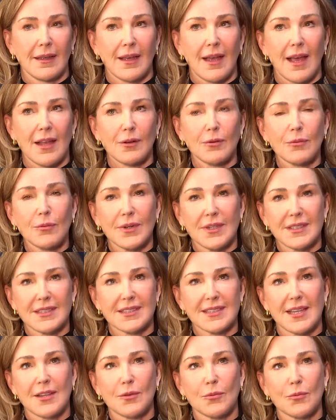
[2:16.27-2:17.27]
I don't want to
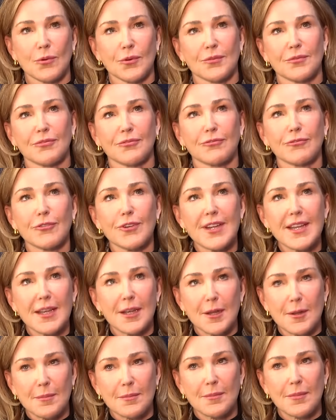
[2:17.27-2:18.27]
say the word
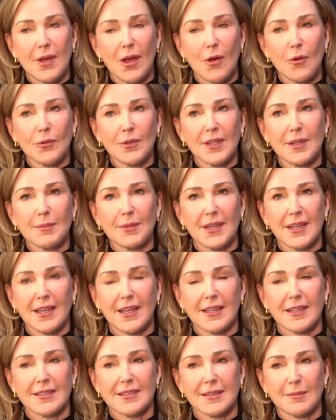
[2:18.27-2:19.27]
freedom only
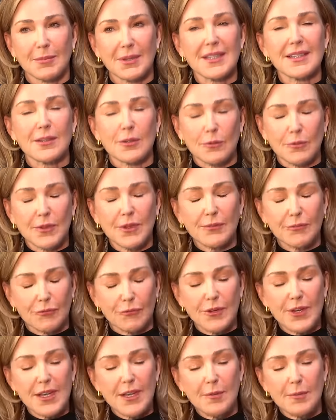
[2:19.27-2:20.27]
because, but the the
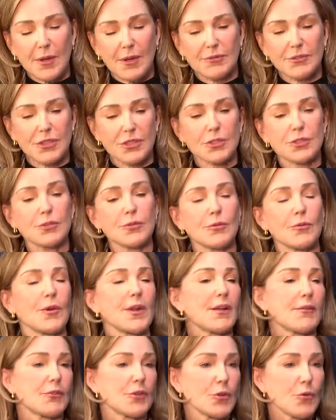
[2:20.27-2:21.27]
freedom of just doing
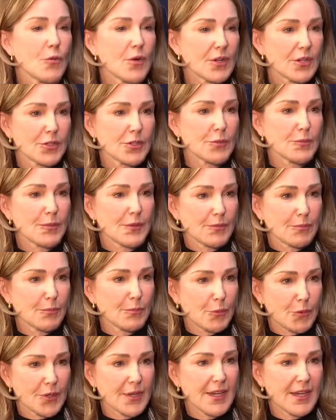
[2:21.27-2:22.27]
whatever you want to do
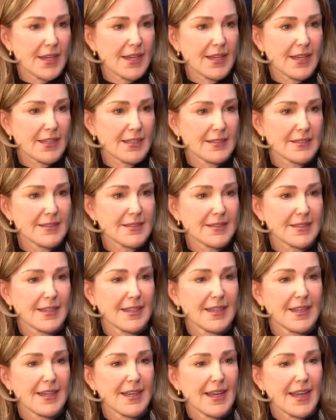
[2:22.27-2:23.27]
pre kids
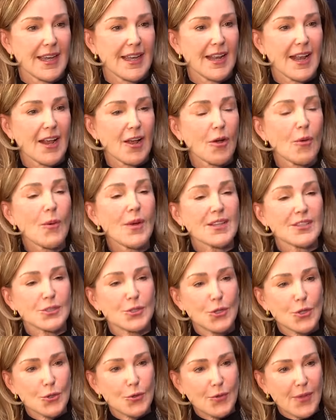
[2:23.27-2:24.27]
and I always
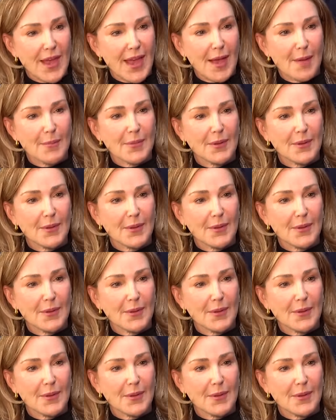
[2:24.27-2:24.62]
knew that.